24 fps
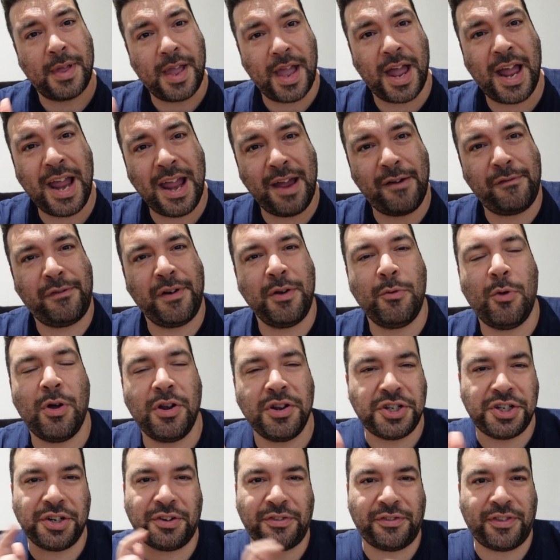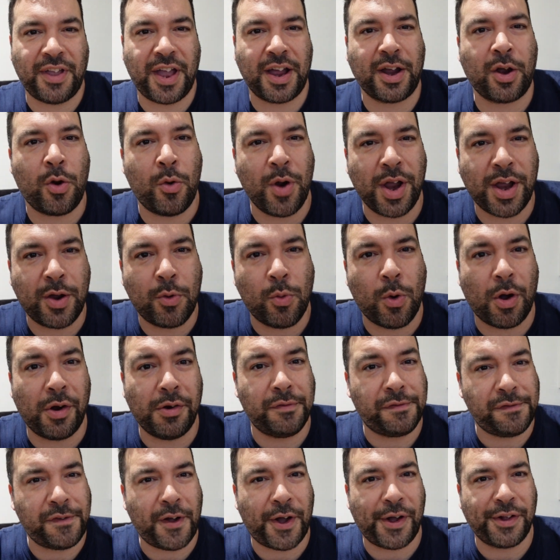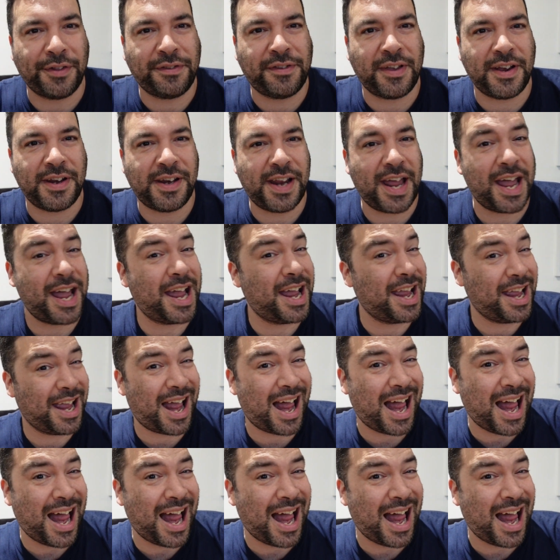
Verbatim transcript: Hey everyone, just a quick one for today.